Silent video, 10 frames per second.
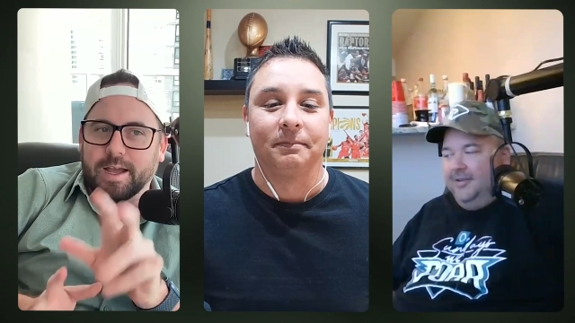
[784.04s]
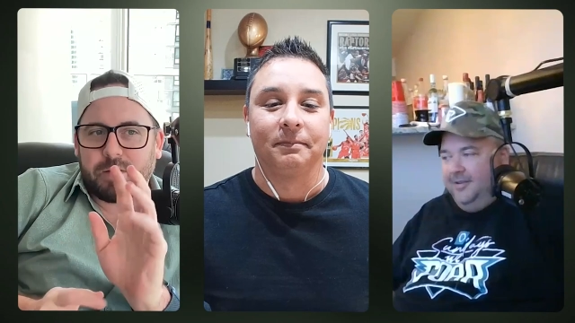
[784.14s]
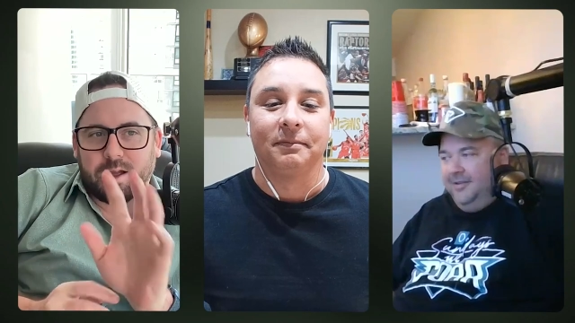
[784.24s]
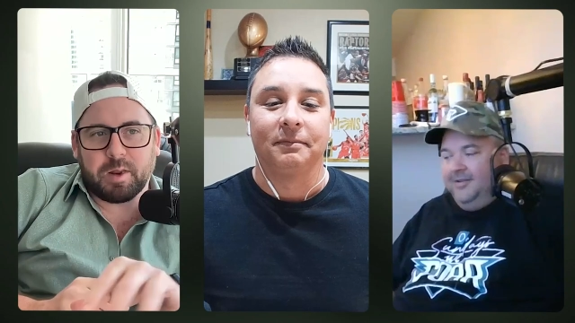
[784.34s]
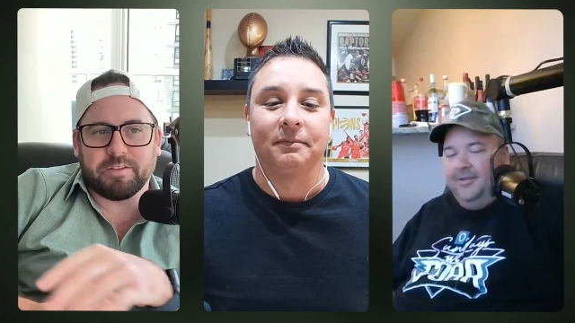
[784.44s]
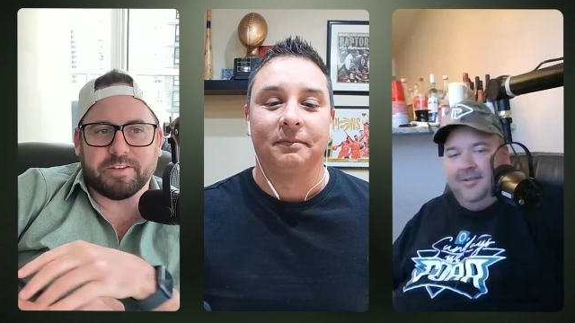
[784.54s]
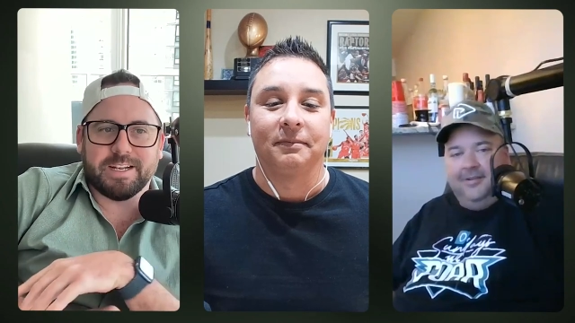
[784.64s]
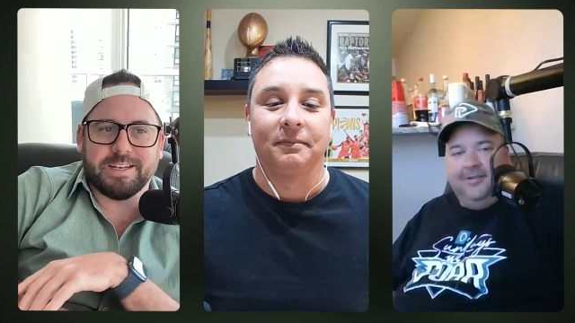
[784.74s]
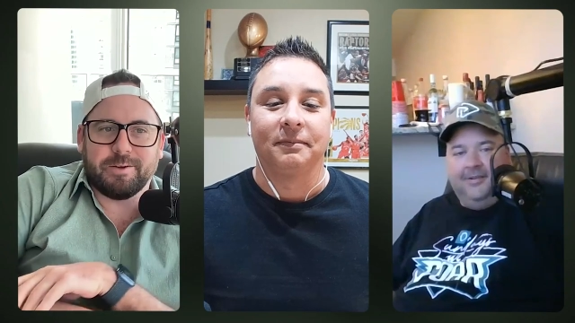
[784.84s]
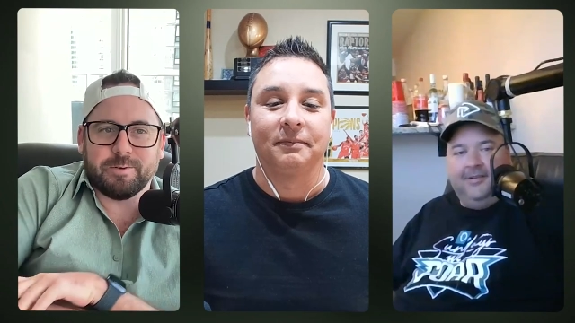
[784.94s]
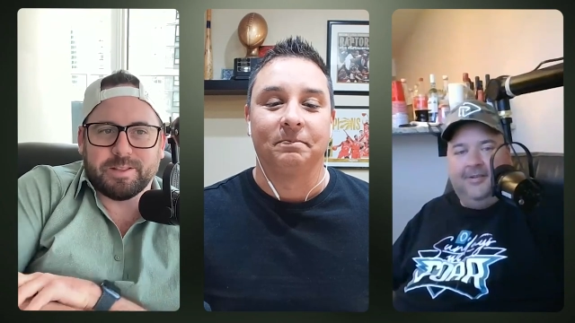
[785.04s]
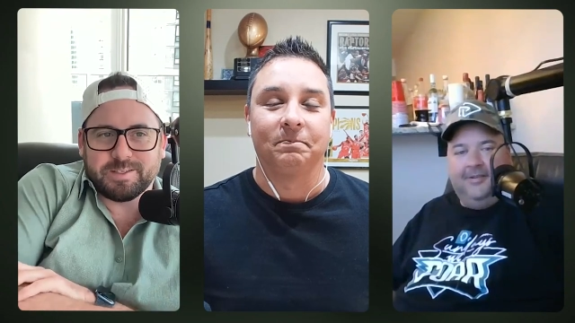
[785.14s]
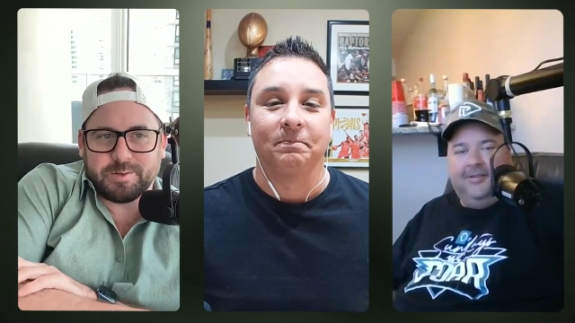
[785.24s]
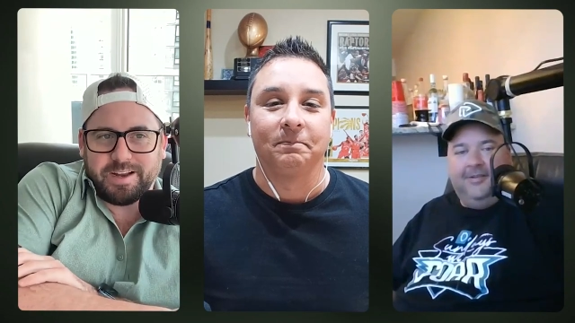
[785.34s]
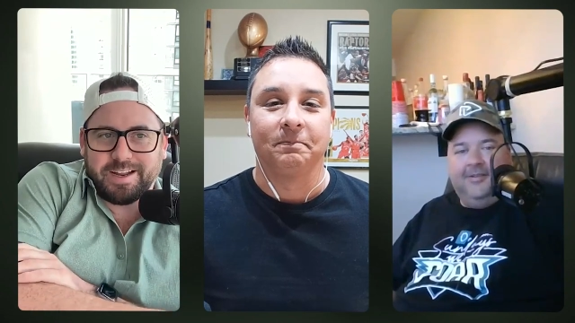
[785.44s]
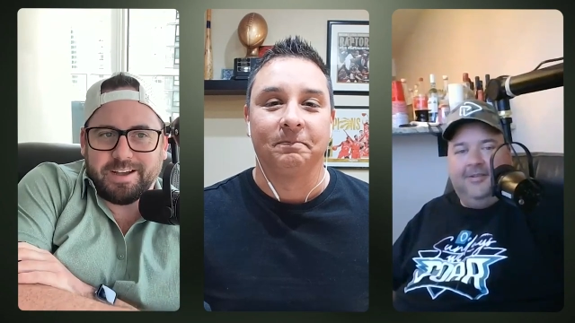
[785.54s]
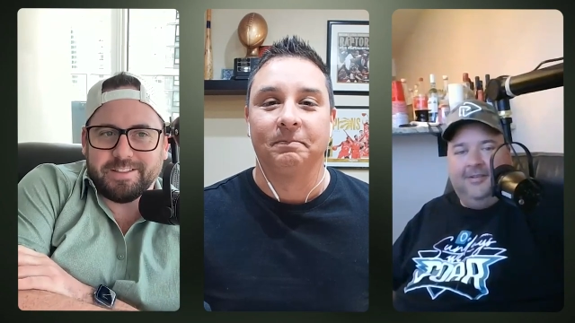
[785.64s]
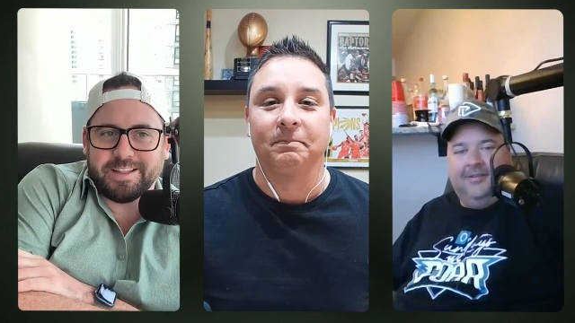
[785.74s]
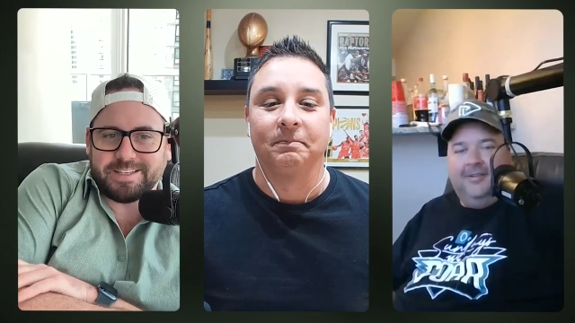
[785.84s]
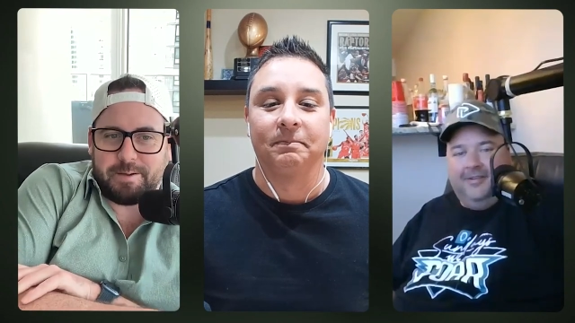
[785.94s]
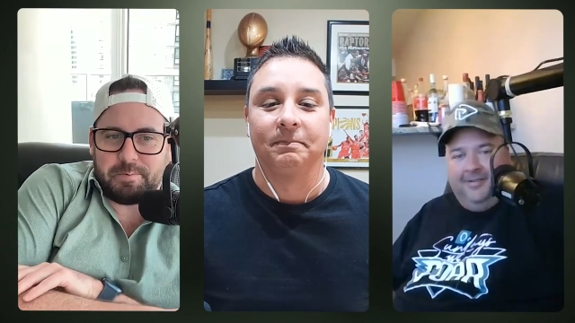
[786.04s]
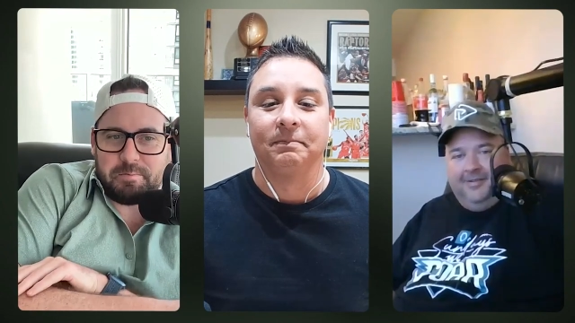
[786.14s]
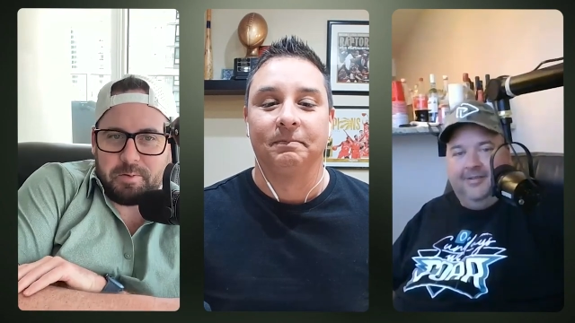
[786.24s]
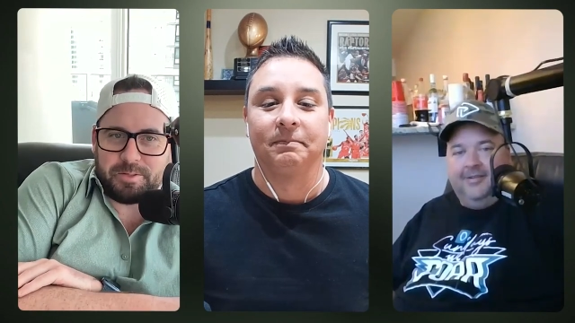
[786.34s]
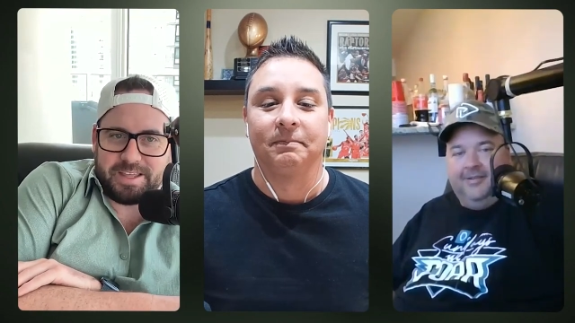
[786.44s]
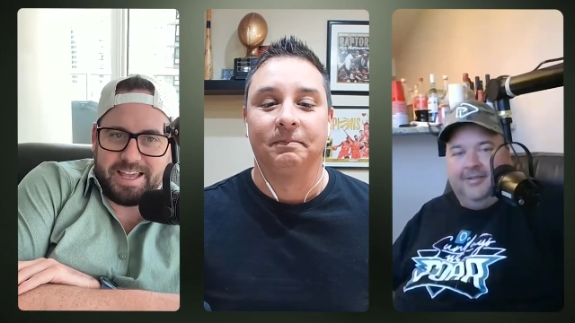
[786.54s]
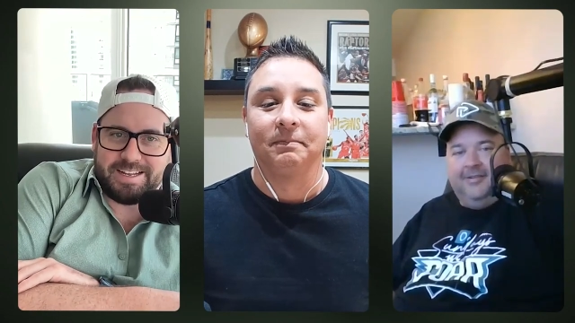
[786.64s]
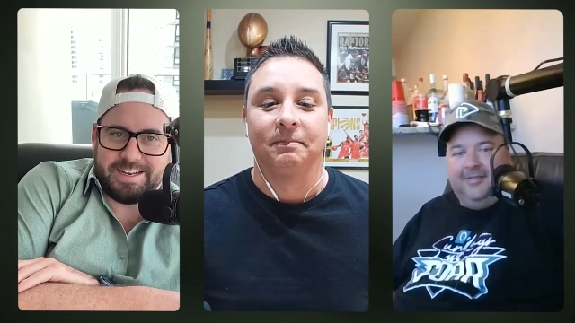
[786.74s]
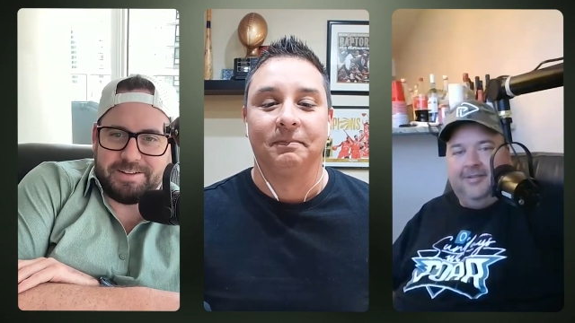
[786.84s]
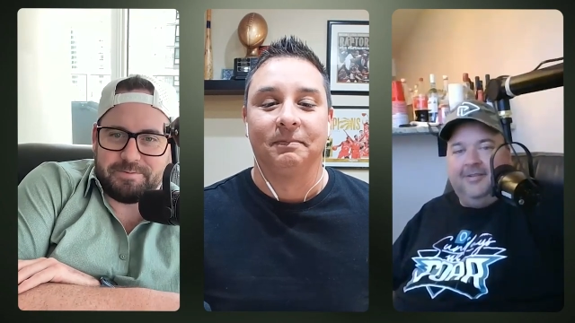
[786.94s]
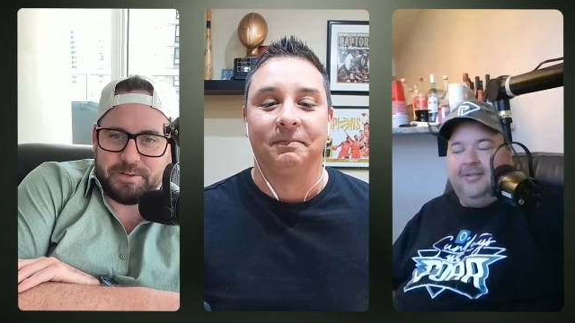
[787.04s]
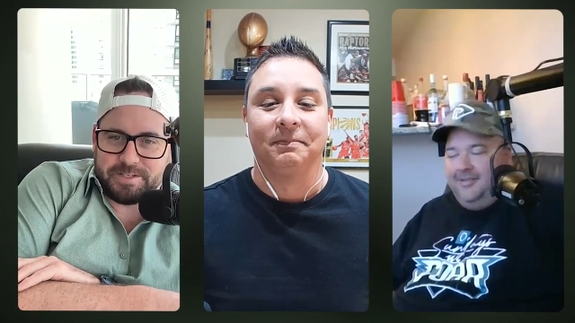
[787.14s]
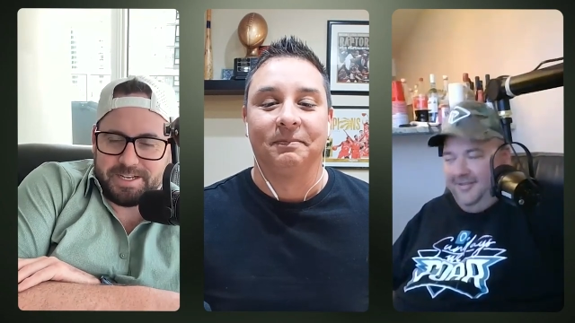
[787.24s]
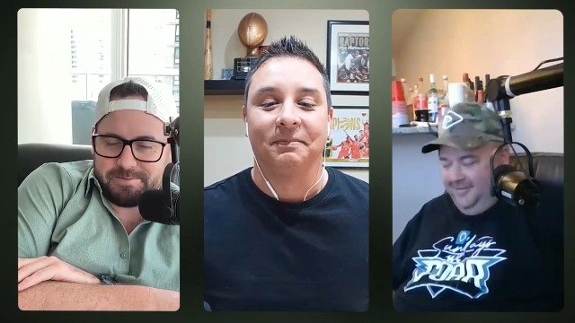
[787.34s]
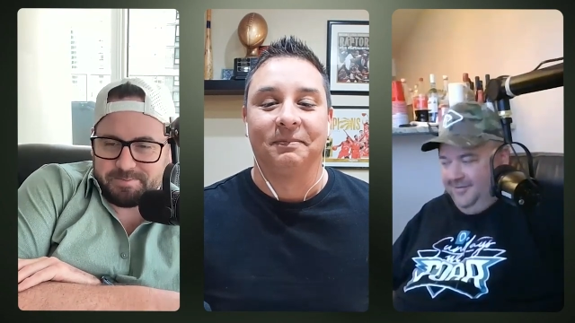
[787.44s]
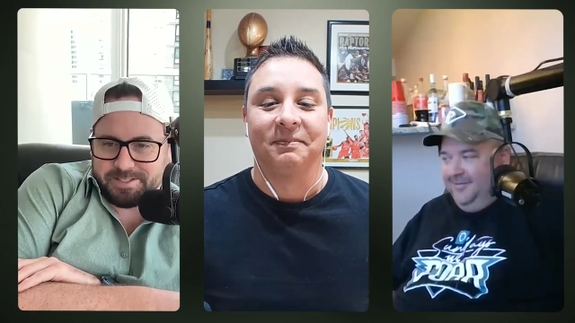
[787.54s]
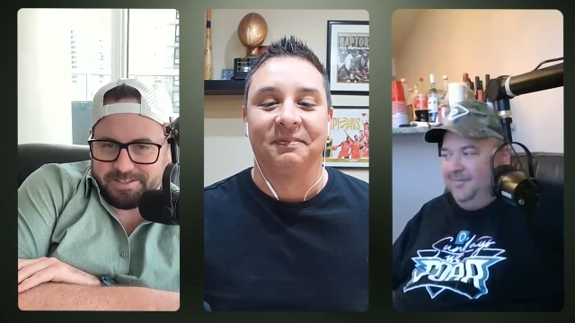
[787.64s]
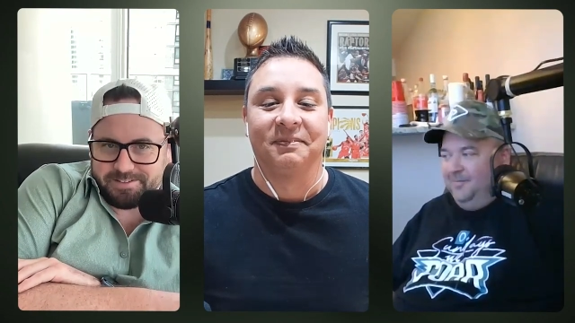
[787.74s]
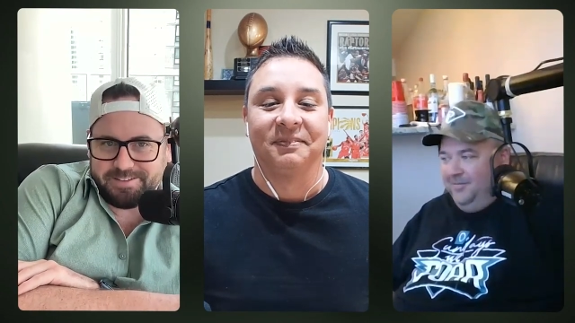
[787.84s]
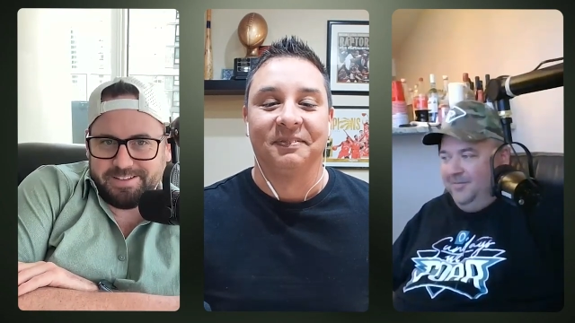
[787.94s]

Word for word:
Speaker 1: I'm not even going to deal with this right now. And that's happened to both Kenny and I a few times. So